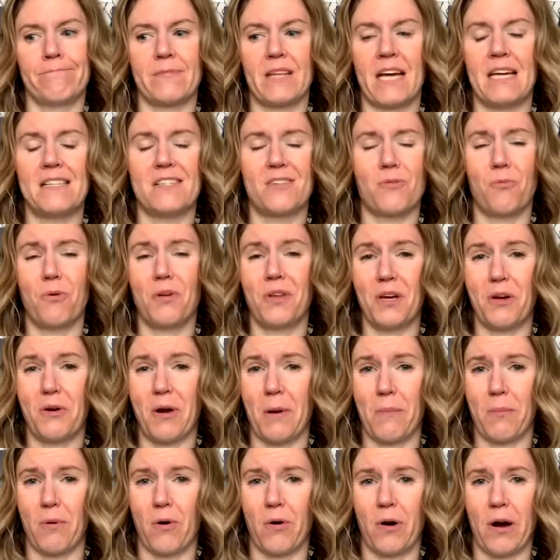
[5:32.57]
it's a really
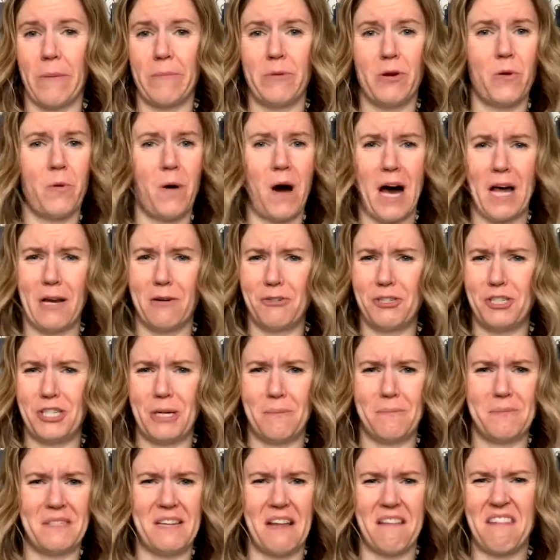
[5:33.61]
great program. No auto
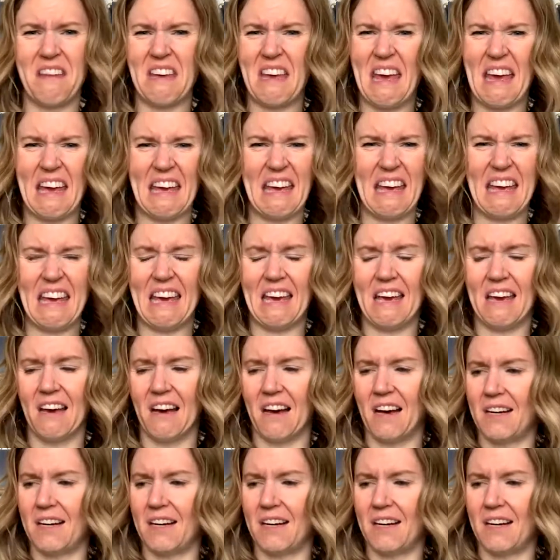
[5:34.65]
ships, nothing icky.